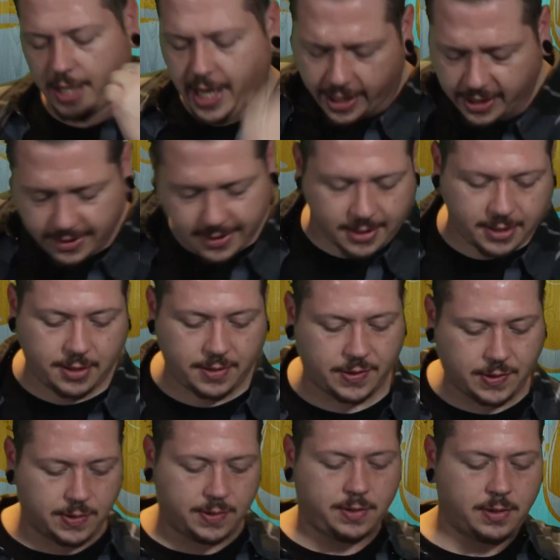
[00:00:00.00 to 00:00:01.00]

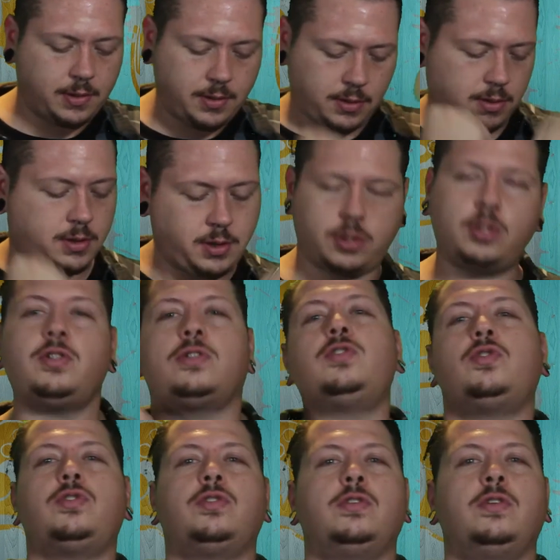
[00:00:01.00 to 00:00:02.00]

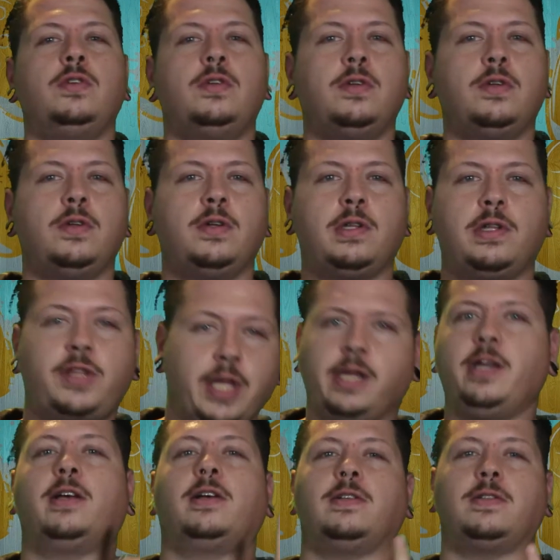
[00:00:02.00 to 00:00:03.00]
Yes!
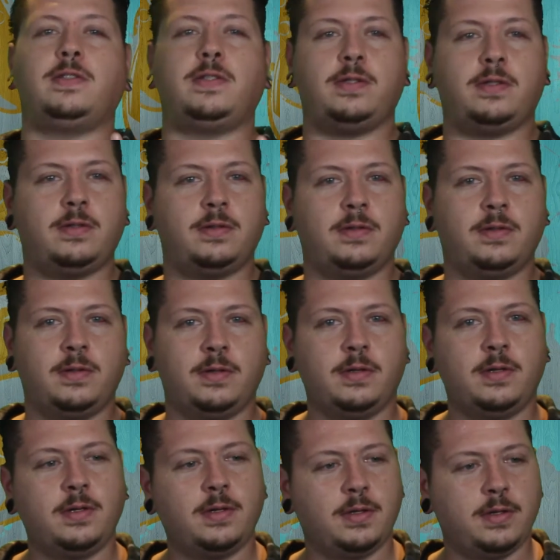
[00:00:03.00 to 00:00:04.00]
Things.
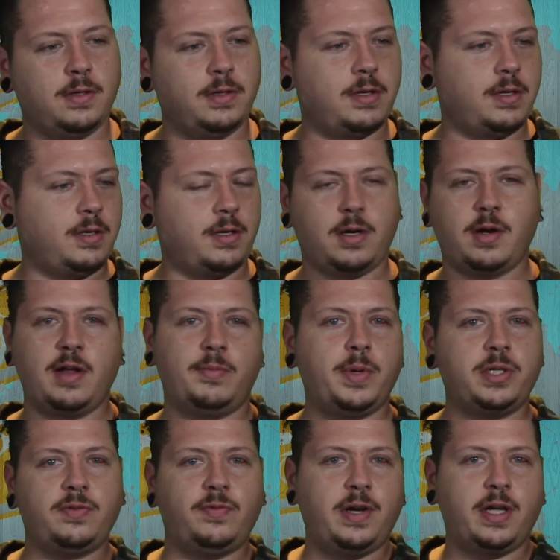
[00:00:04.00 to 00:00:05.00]
I don't have
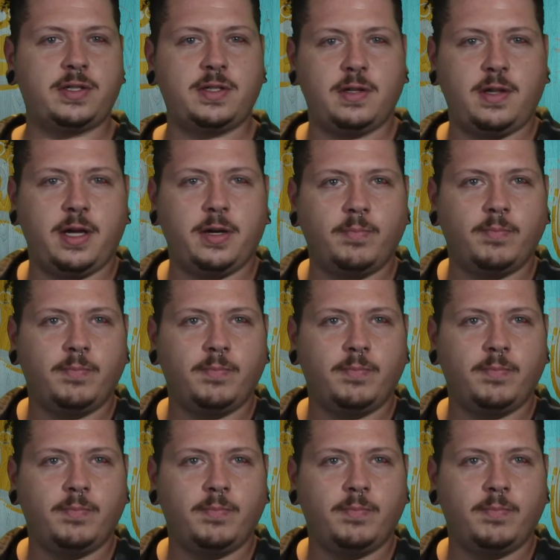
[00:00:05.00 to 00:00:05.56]
much of an exit line.